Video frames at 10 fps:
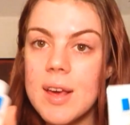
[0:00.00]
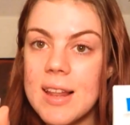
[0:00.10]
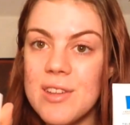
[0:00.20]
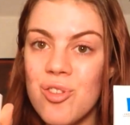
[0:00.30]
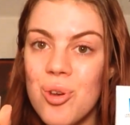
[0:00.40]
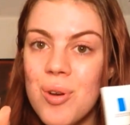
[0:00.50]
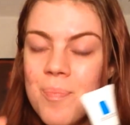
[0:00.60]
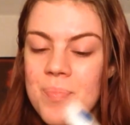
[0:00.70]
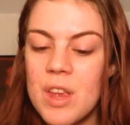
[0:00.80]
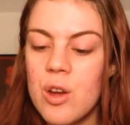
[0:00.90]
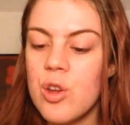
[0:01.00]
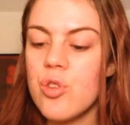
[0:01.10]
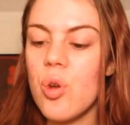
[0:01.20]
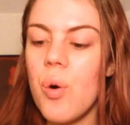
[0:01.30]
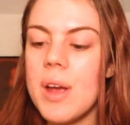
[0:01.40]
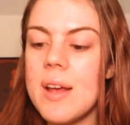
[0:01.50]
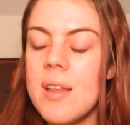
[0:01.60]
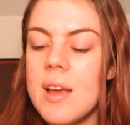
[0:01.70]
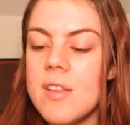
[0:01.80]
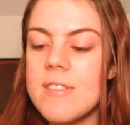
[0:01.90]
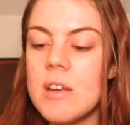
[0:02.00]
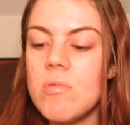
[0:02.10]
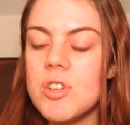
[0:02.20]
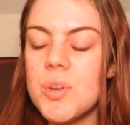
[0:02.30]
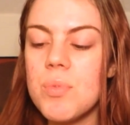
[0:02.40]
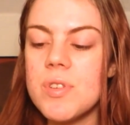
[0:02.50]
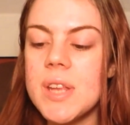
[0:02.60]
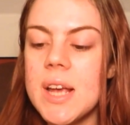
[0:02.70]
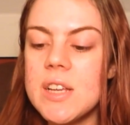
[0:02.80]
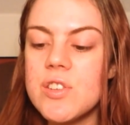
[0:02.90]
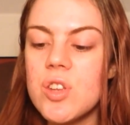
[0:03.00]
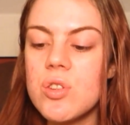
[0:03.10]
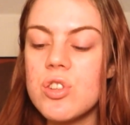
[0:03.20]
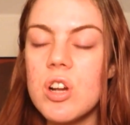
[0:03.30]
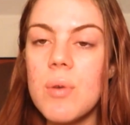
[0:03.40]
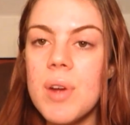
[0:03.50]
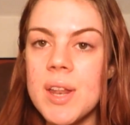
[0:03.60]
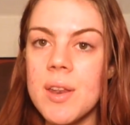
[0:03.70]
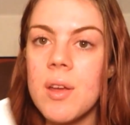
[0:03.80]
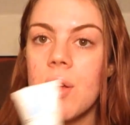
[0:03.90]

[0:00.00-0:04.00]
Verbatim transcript: cleanser. So it is La Roche-Posay's Toleriane